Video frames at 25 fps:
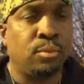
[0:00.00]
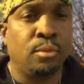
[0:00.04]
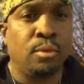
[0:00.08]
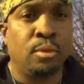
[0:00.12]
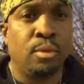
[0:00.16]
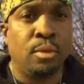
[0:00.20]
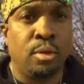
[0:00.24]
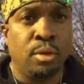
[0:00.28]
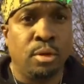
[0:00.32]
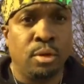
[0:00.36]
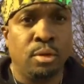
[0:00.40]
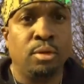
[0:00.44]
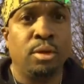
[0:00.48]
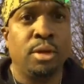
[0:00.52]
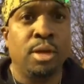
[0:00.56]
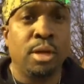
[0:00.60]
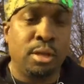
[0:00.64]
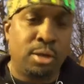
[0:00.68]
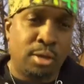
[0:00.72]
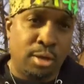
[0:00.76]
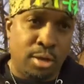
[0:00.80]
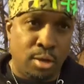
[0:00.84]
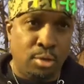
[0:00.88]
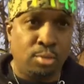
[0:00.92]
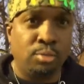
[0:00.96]
You need
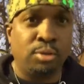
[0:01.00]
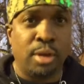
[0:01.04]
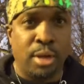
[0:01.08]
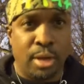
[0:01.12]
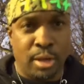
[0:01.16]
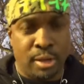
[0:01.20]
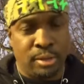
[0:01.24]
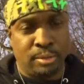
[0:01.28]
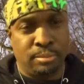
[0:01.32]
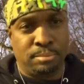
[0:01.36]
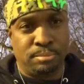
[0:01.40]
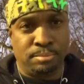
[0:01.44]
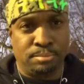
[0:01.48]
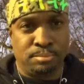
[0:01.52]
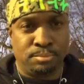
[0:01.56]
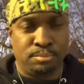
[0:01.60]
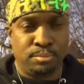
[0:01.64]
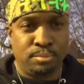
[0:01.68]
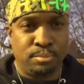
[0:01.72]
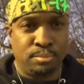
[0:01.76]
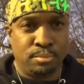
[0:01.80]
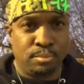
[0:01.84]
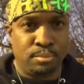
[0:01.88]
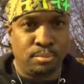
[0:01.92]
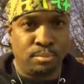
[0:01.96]
to know that.
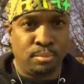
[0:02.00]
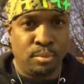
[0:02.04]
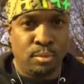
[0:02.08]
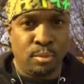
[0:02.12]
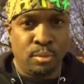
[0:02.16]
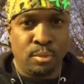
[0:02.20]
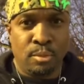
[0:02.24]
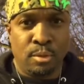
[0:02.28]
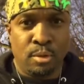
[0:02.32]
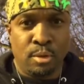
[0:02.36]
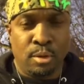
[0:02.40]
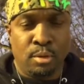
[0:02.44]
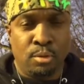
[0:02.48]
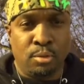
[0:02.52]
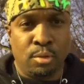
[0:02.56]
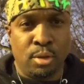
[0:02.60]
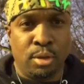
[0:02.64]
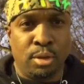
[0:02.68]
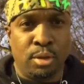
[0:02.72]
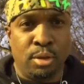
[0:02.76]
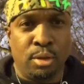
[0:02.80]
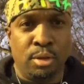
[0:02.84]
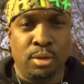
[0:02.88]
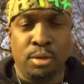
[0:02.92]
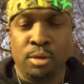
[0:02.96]

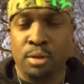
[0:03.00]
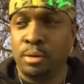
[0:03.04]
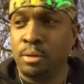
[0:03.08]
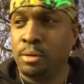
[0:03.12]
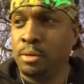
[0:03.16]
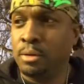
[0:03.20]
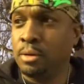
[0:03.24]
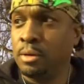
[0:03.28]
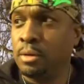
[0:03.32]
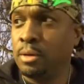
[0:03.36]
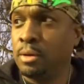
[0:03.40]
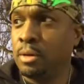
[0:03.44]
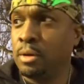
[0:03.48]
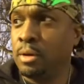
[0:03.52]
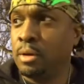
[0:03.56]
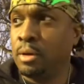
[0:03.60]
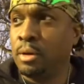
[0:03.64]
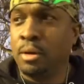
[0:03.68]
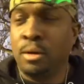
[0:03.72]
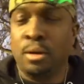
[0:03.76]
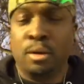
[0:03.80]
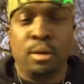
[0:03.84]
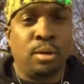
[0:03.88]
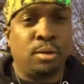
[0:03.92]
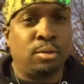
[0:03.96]
Whether you're
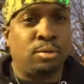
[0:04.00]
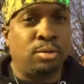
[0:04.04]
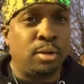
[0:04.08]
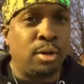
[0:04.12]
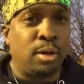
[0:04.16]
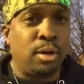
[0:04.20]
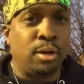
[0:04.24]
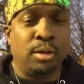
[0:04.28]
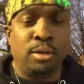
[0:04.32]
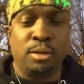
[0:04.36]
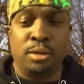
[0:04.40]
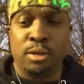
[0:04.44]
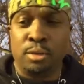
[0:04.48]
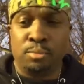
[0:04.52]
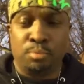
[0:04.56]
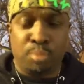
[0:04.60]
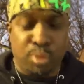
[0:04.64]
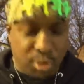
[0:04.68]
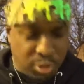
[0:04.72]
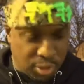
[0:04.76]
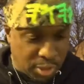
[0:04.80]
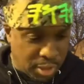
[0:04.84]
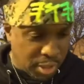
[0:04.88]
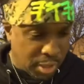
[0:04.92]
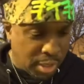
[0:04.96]
trying to just
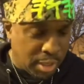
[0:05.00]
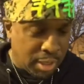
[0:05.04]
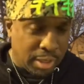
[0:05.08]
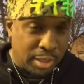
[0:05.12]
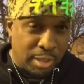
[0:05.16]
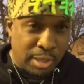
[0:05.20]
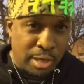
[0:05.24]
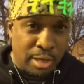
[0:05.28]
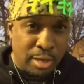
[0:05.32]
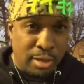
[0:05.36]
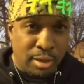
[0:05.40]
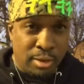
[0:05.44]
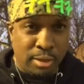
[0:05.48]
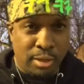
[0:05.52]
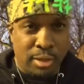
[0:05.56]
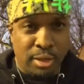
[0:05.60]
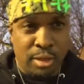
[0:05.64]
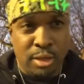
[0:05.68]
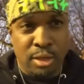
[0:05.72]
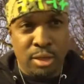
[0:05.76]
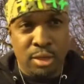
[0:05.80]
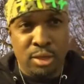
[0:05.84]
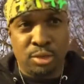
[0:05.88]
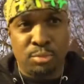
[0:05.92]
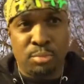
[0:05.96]
put your head down and
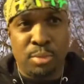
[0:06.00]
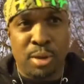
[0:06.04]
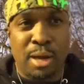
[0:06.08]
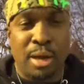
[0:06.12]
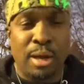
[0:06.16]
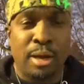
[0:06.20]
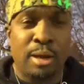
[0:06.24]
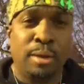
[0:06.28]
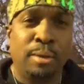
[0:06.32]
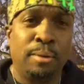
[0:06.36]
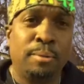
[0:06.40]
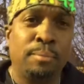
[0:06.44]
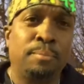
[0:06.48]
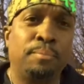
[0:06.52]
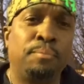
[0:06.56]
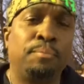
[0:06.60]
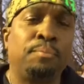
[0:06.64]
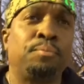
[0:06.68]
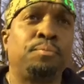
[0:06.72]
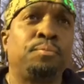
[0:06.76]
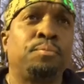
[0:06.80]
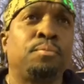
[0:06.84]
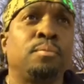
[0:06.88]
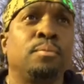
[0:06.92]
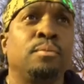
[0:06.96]
ease by,
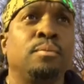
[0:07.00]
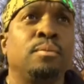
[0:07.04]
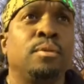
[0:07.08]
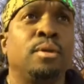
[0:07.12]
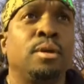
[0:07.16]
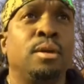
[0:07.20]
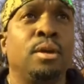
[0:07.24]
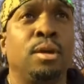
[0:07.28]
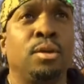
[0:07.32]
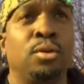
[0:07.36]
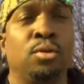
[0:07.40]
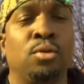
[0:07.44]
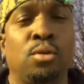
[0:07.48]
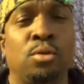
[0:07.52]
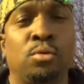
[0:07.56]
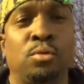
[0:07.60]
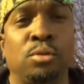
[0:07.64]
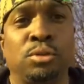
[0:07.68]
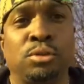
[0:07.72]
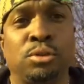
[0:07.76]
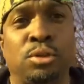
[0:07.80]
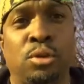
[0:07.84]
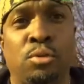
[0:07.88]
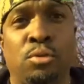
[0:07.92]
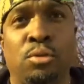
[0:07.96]
ignore
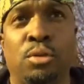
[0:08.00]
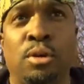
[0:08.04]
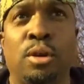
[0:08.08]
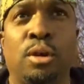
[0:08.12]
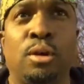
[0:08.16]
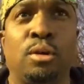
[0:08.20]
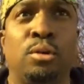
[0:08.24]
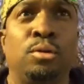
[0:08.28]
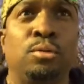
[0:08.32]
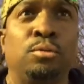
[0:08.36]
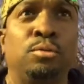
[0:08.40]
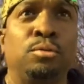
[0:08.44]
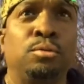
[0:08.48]
what's going on,